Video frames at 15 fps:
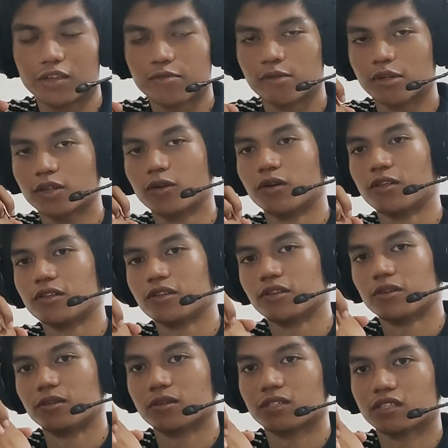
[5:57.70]
if we're going to
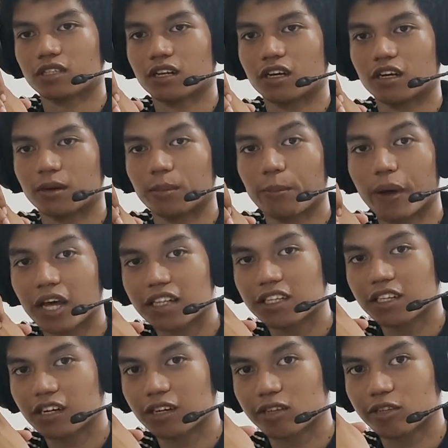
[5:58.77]
use a bad
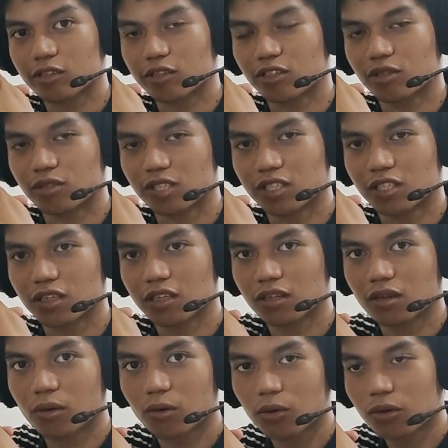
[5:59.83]
character heuristic
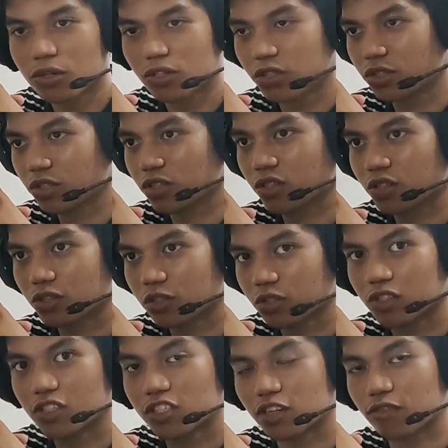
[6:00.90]
or
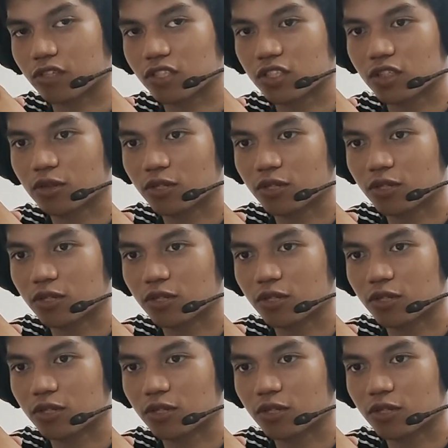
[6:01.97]
good suffix